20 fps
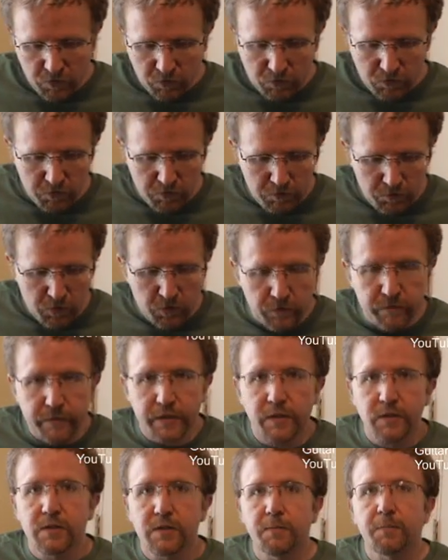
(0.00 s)
we're
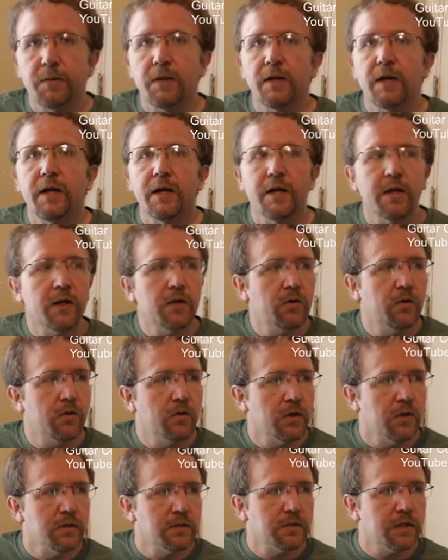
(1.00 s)
moving to playing
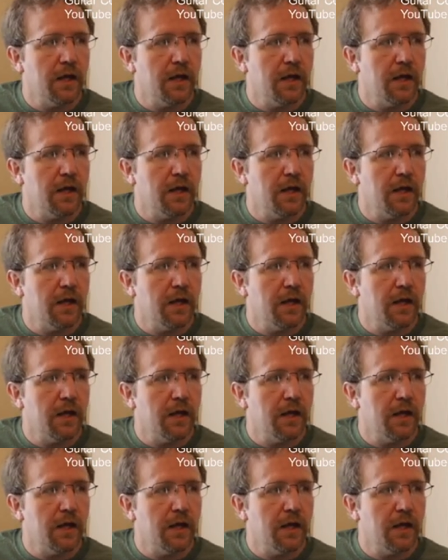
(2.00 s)
chords.